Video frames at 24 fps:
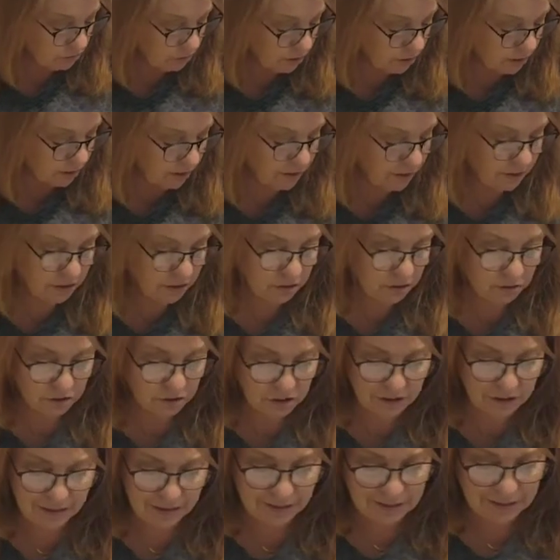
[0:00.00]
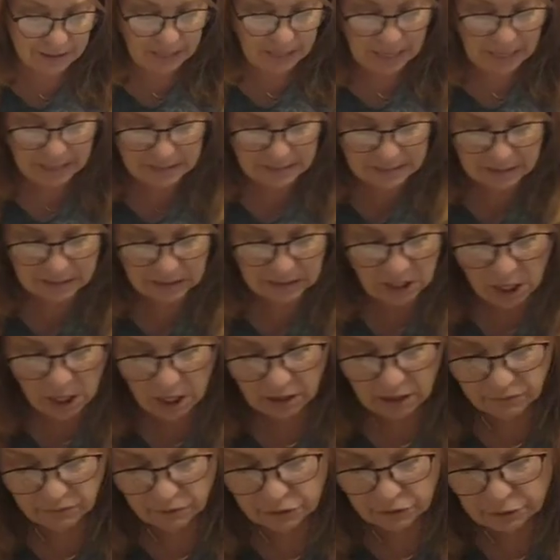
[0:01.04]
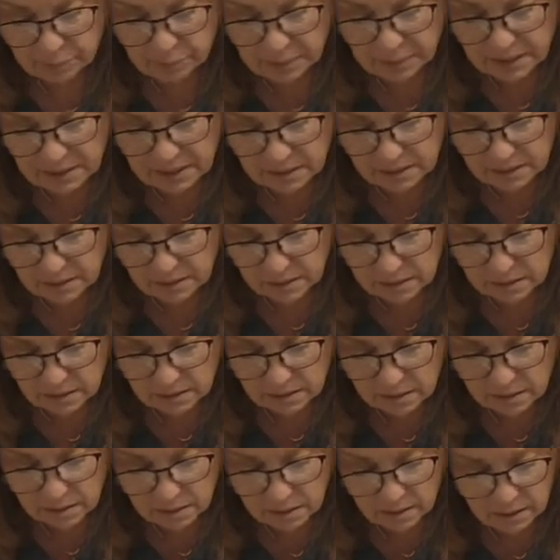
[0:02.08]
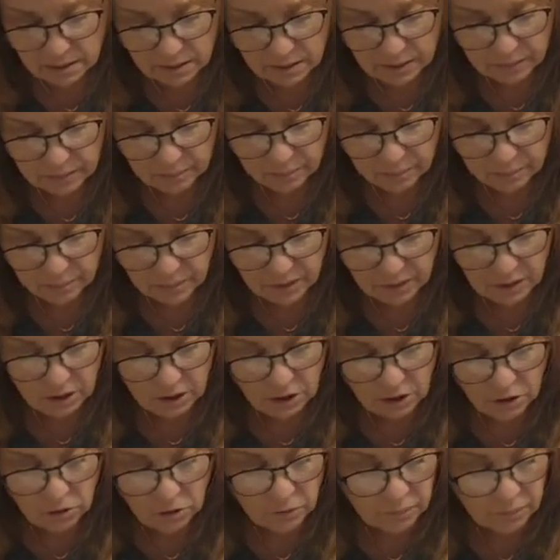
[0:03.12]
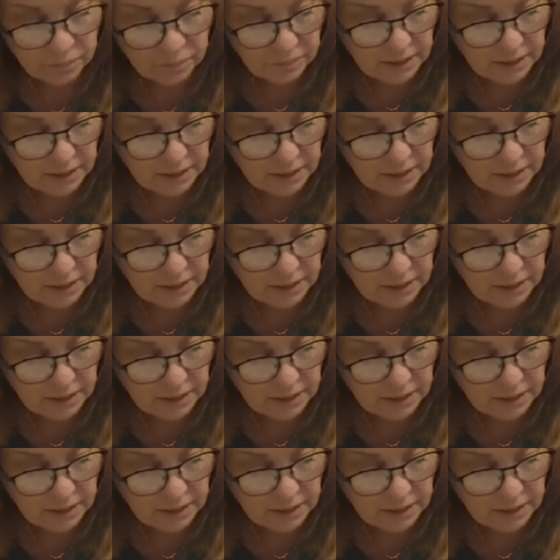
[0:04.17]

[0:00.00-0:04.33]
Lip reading: And you know, she doesn't ask a lot for her pieces. You know, like